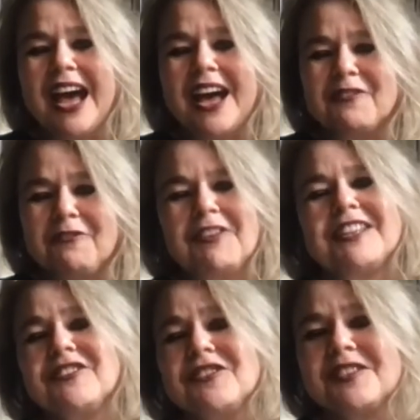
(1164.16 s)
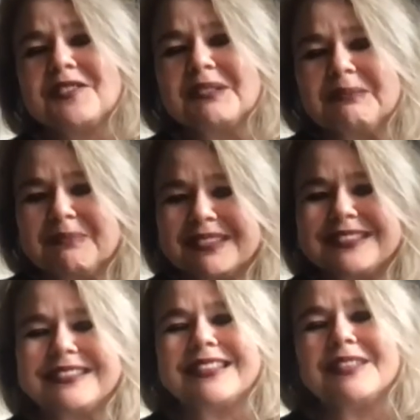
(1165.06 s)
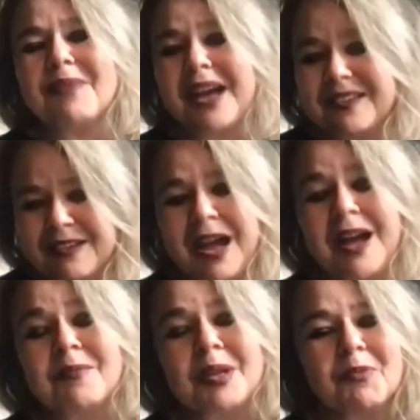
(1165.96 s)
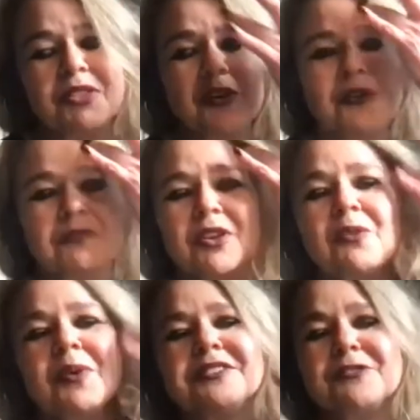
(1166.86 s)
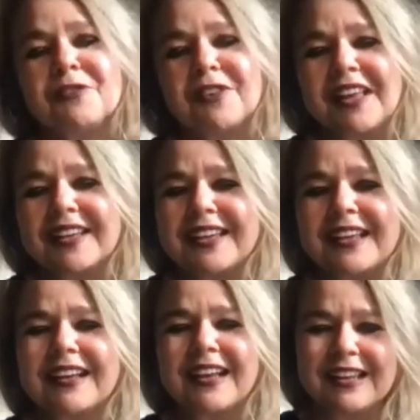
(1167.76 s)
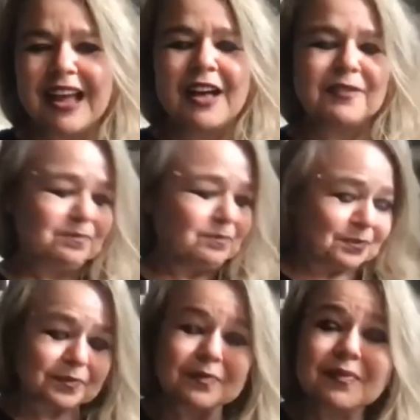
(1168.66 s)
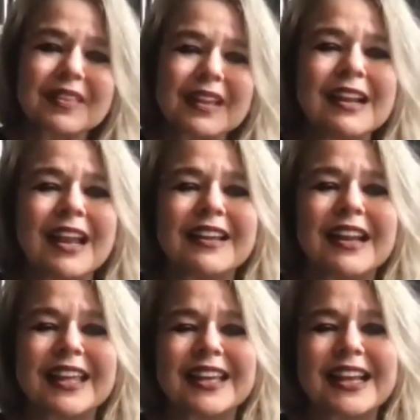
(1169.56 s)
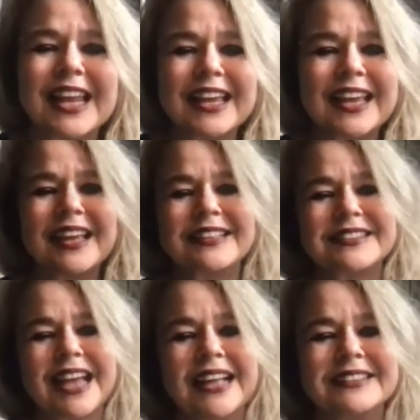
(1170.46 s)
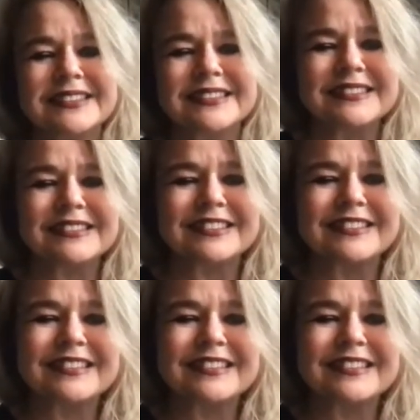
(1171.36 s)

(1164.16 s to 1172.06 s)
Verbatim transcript: and fiction seem I, I, mean with your your wonderful like um like like a lake and and uh-huh. just,